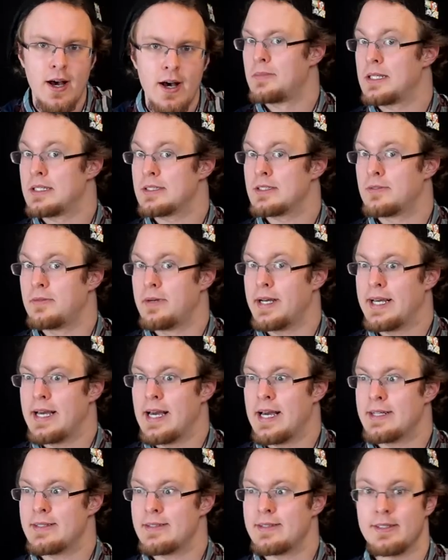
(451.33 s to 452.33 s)
plus
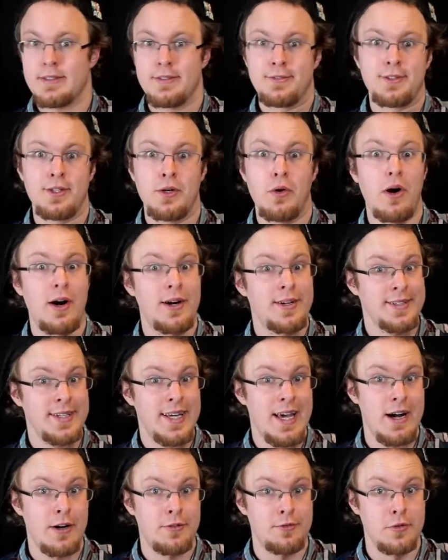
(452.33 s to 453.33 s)
weekend if you aren't
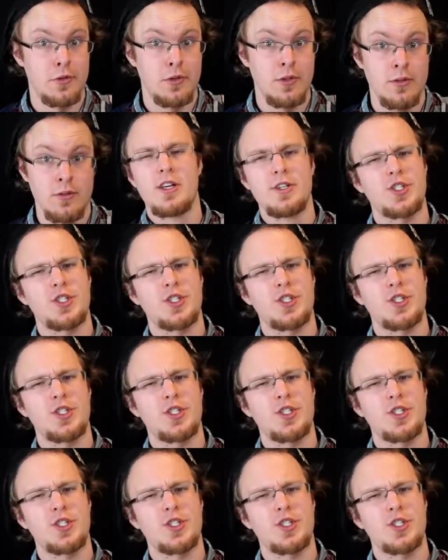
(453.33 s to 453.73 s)
careful.